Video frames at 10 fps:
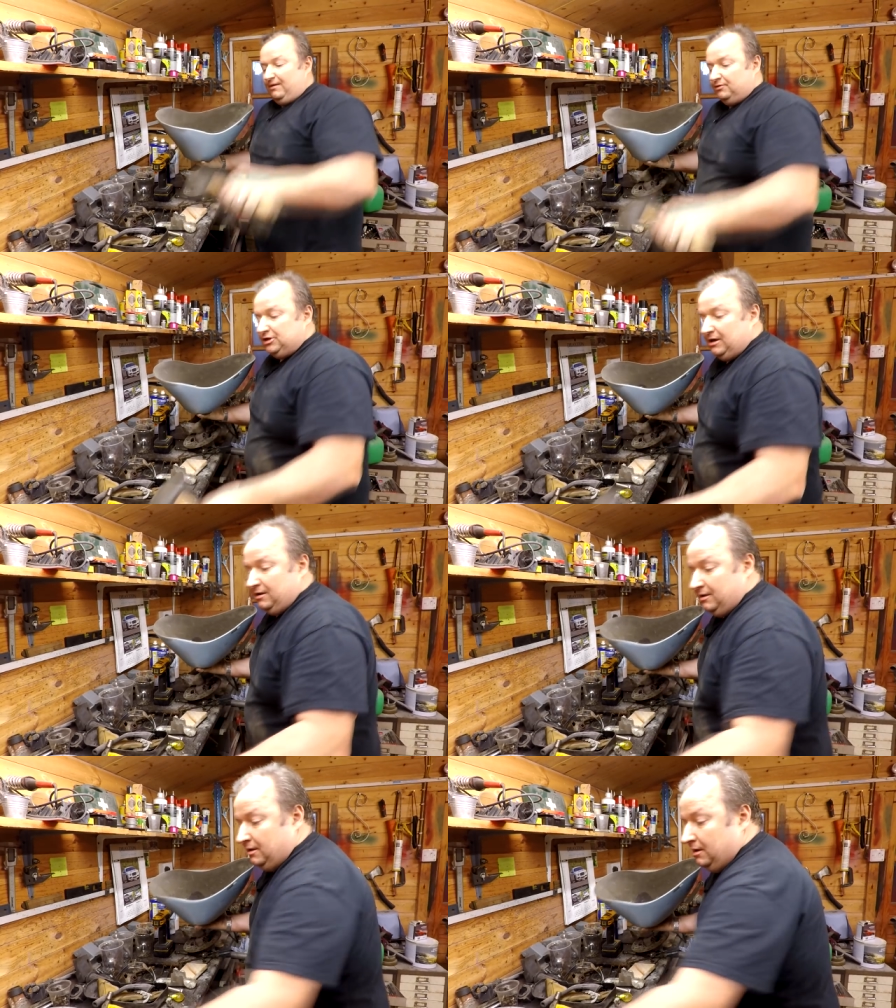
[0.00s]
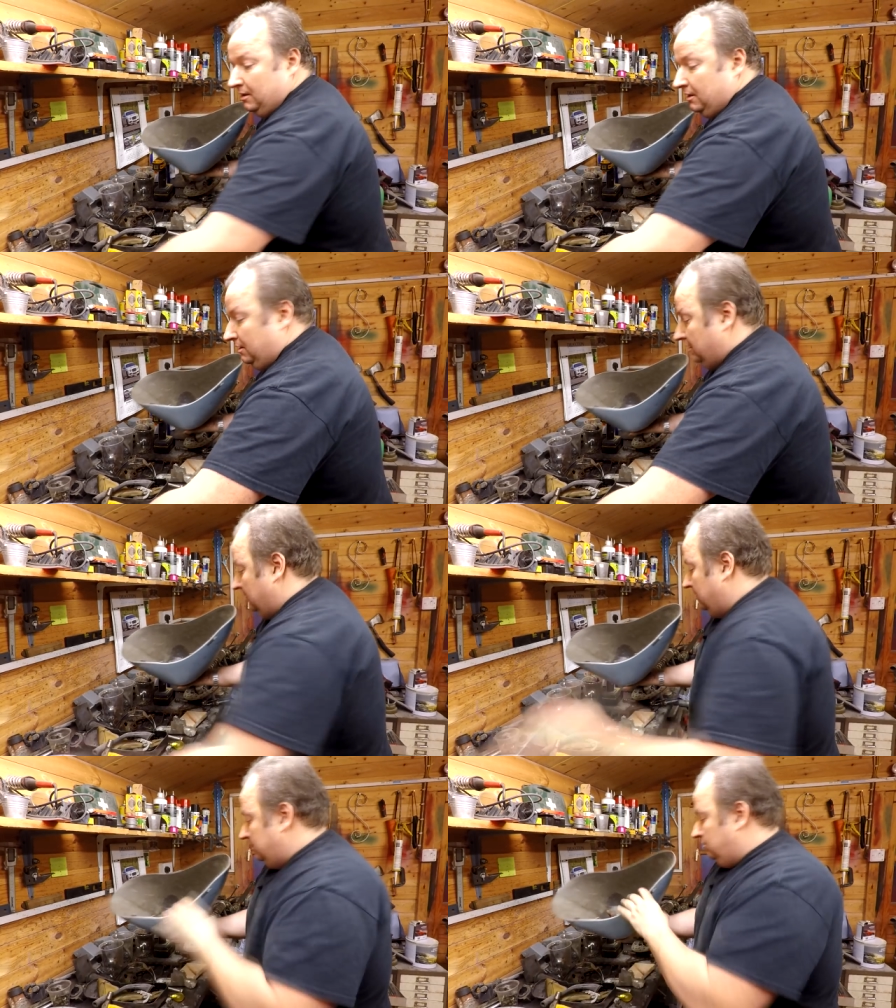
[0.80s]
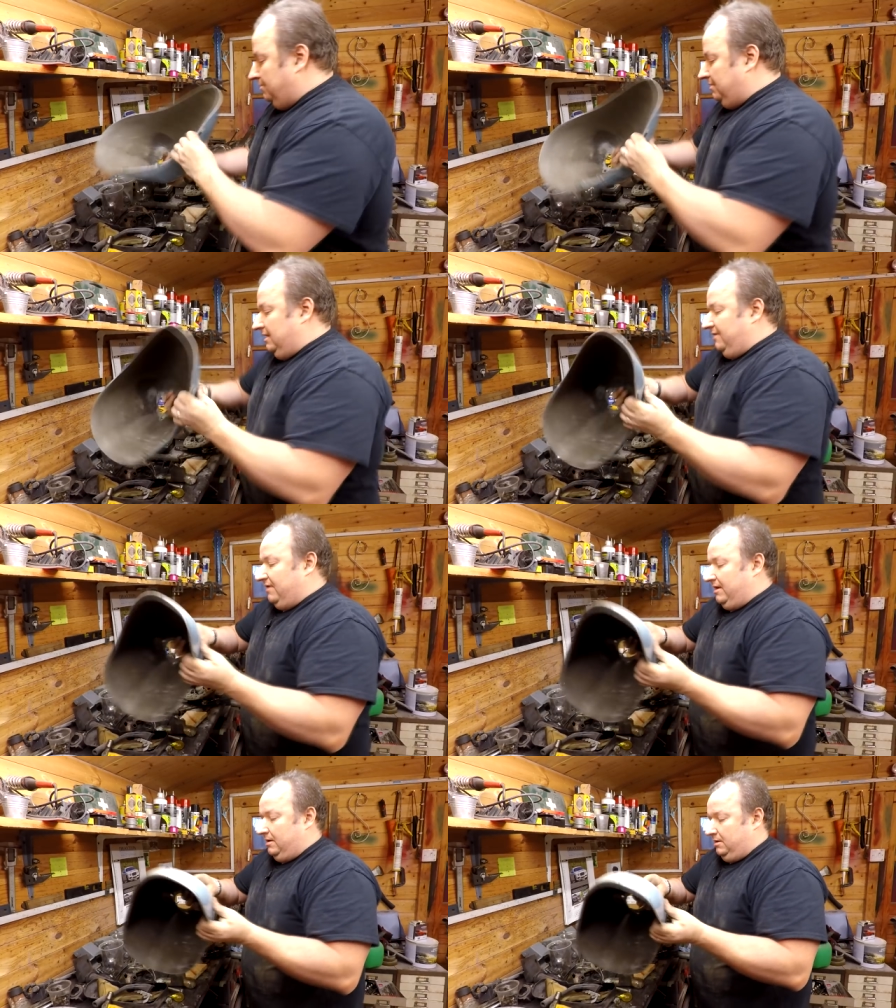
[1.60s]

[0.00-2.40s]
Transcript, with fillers: would you? You wouldn't believe that.